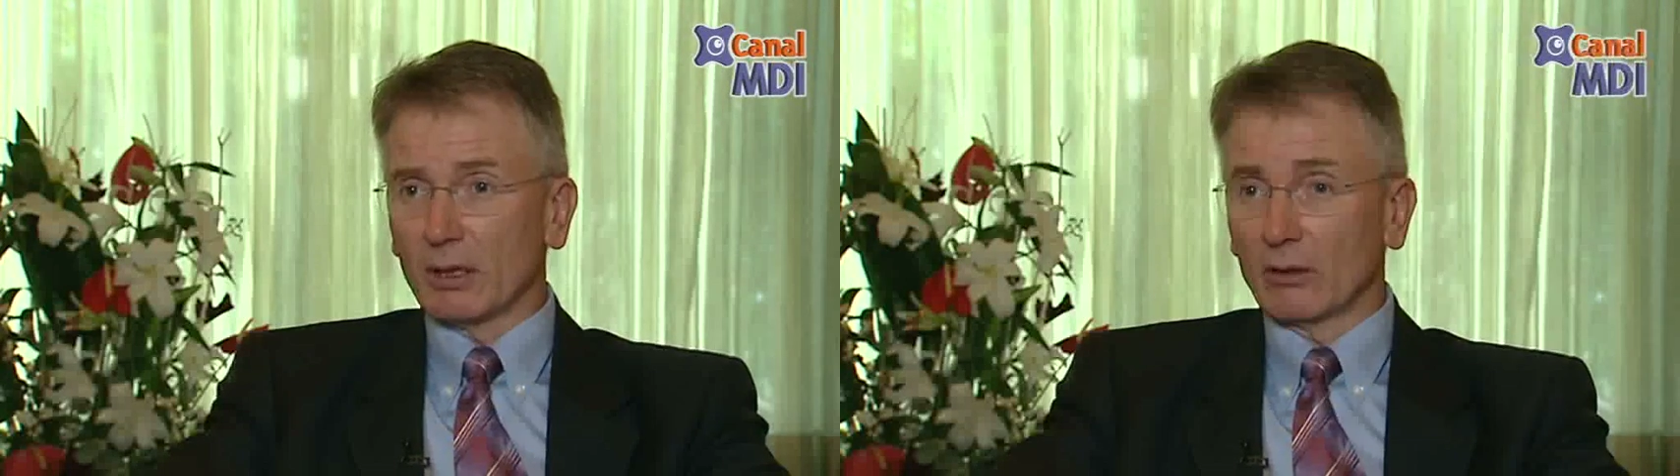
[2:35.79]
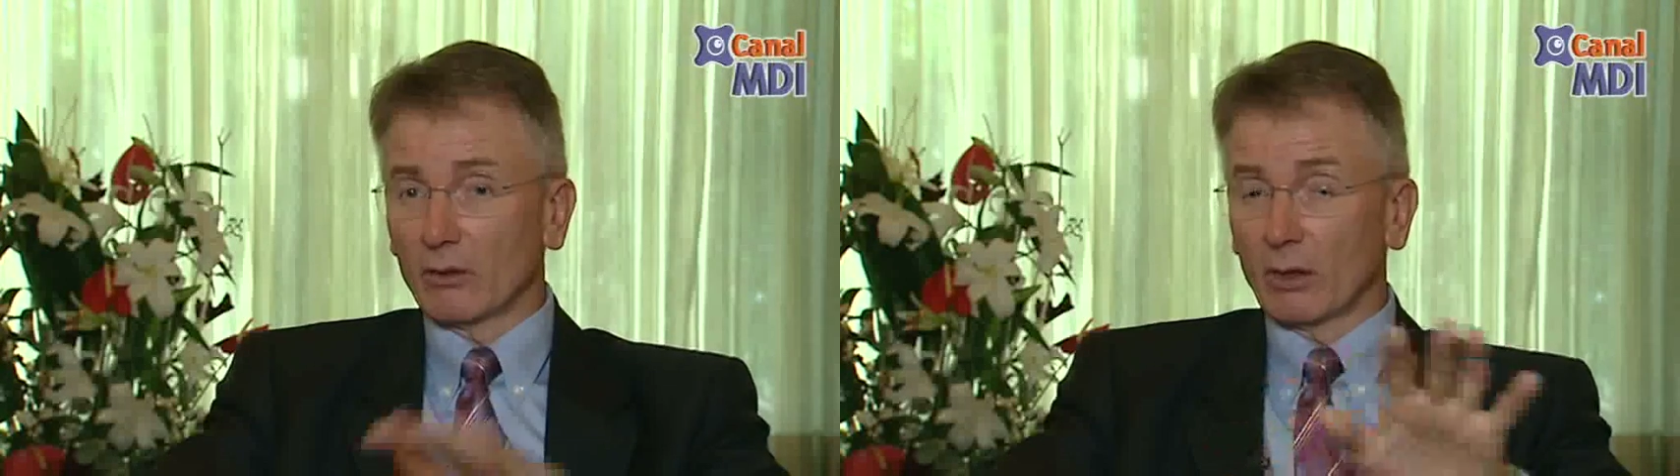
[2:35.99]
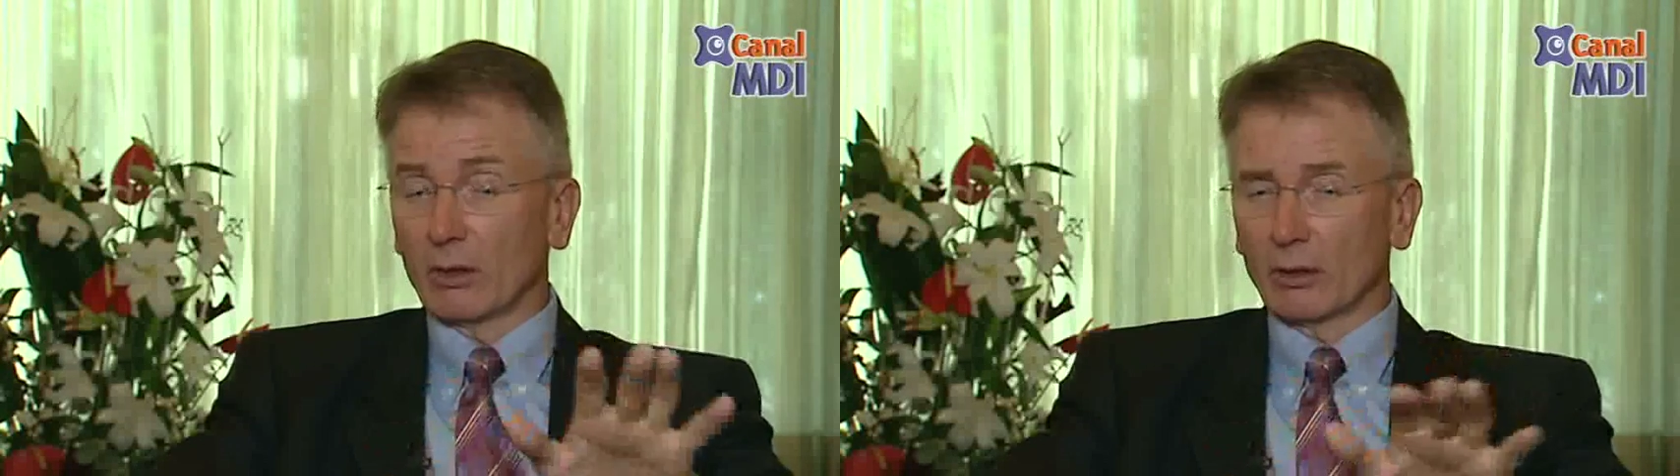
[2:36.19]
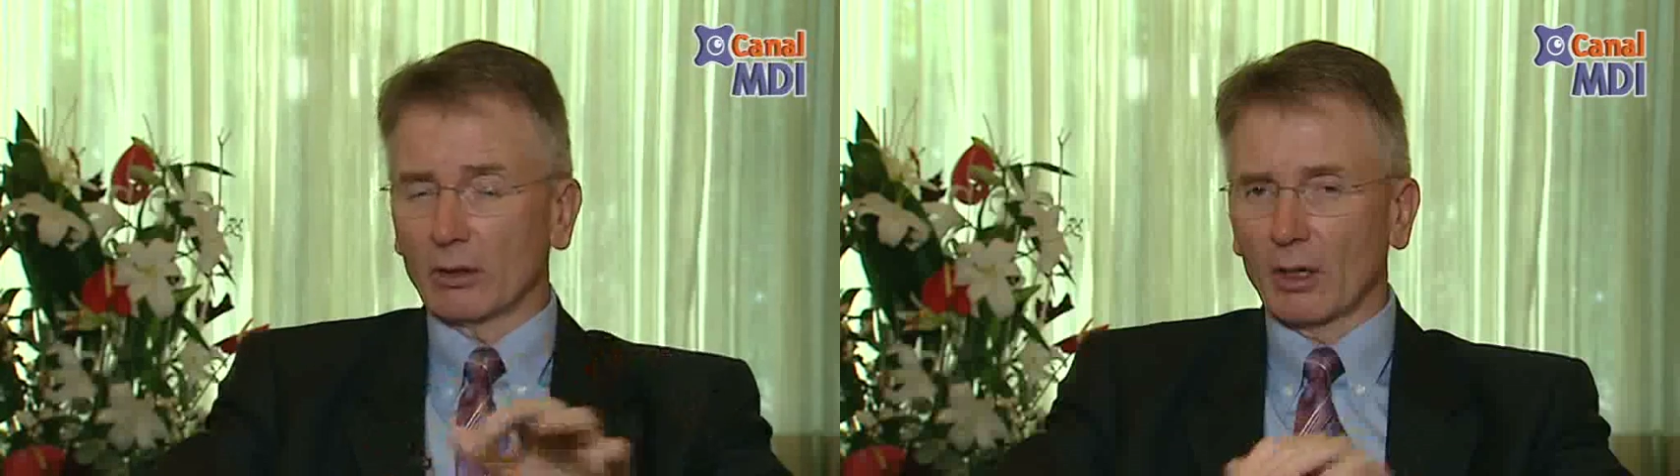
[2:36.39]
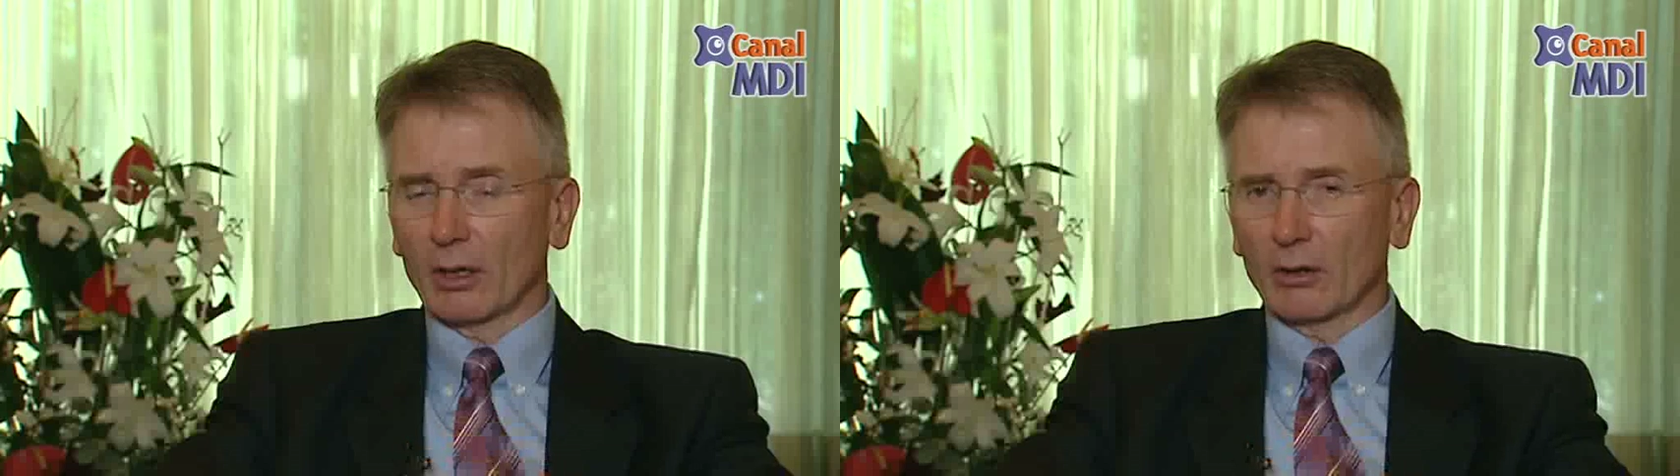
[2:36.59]
and certainly on the
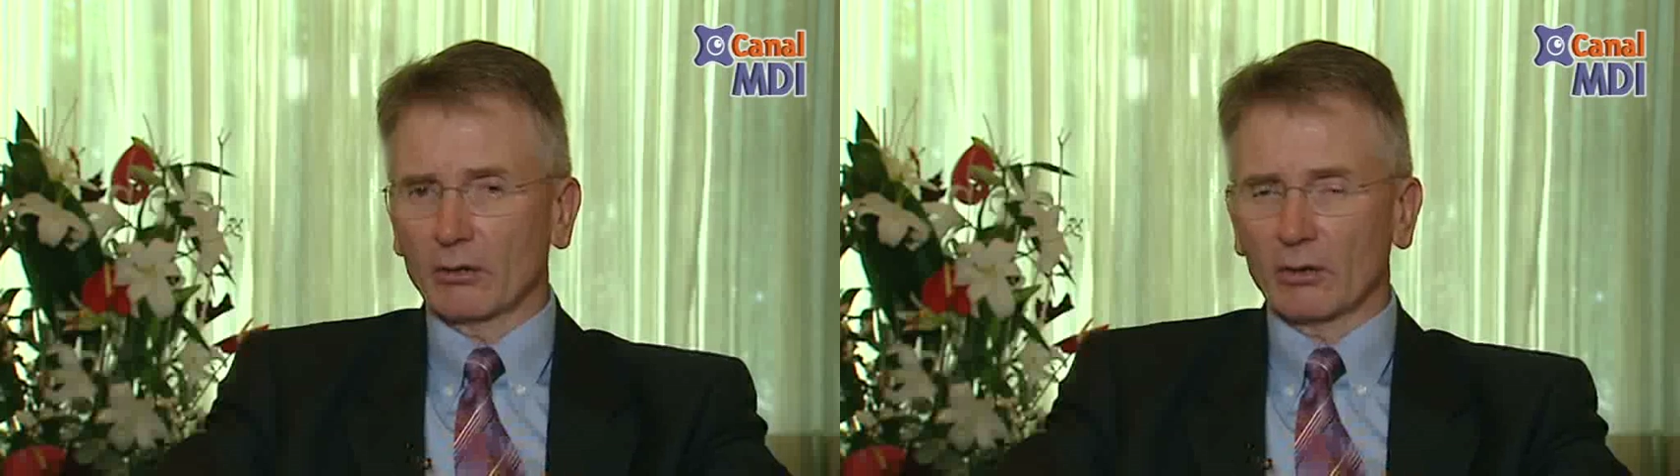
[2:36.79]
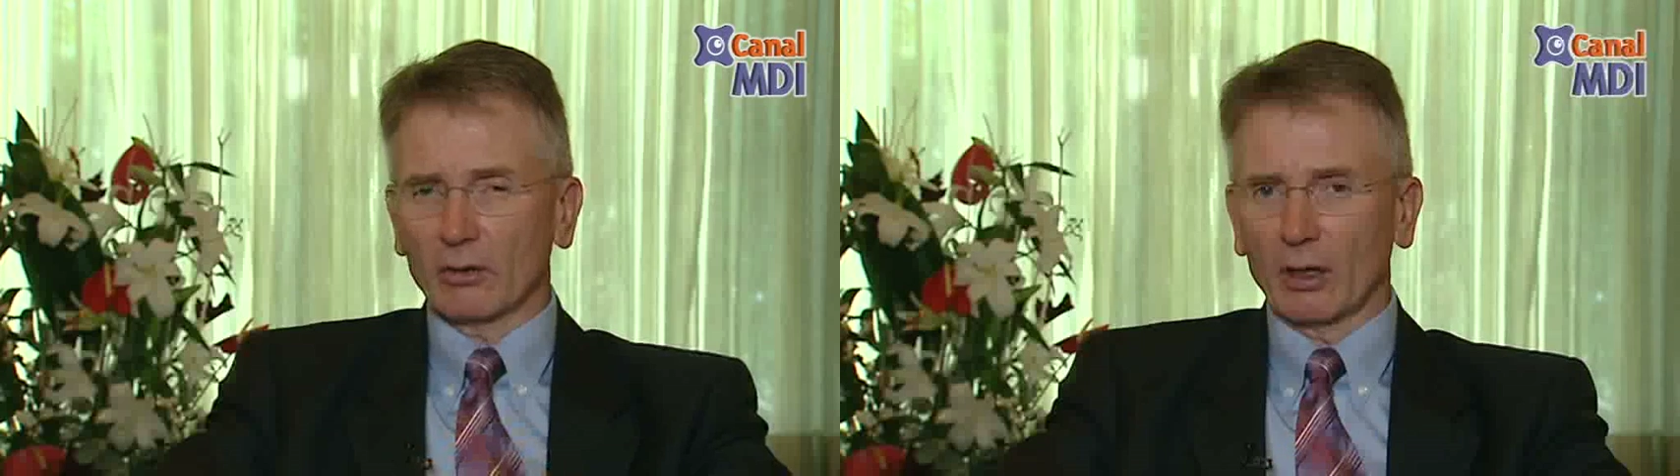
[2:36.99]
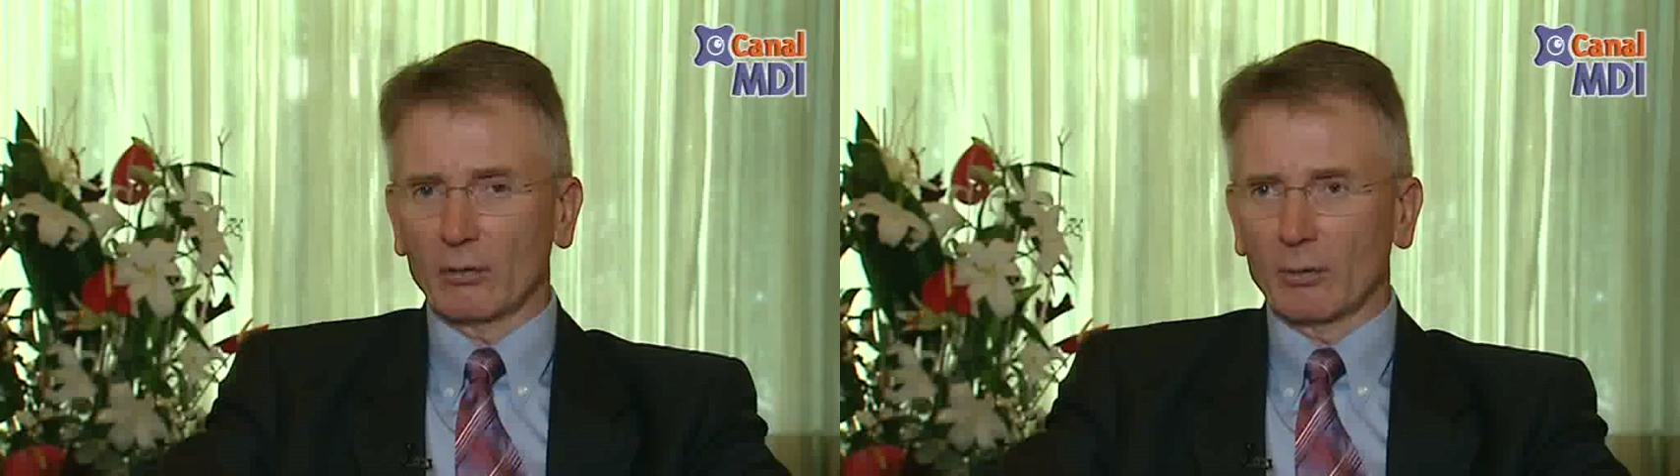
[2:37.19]
diagnostic side,